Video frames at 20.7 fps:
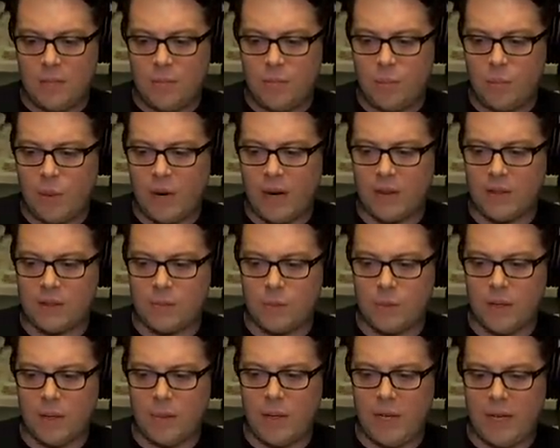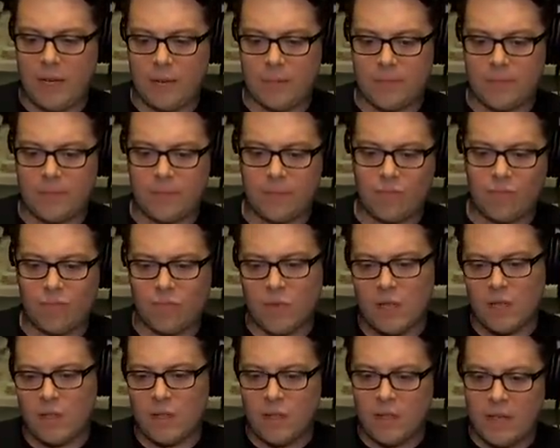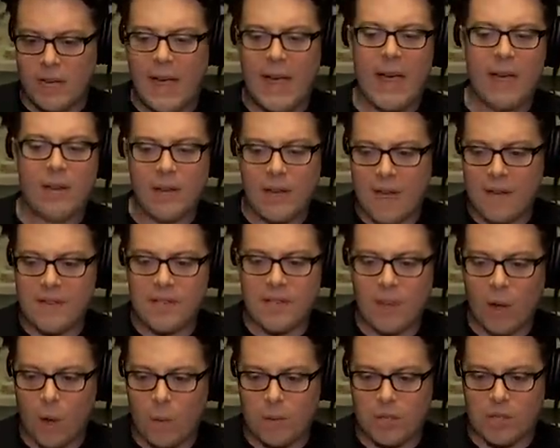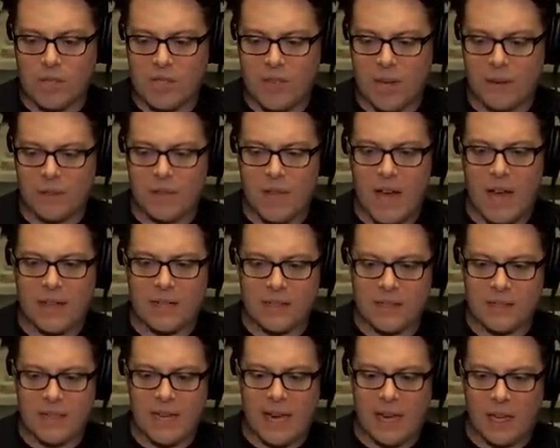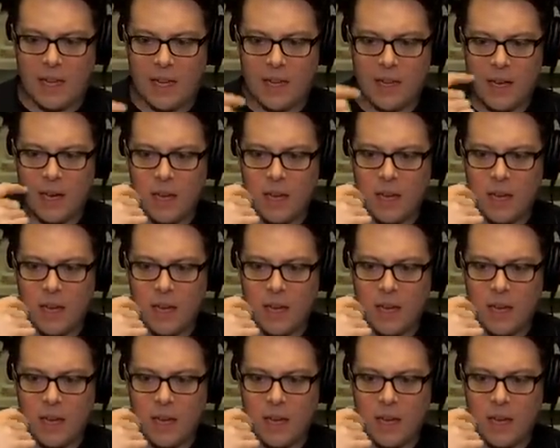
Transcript: But where else, I mean, I obviously a whole bunch of stuff locked, sadly.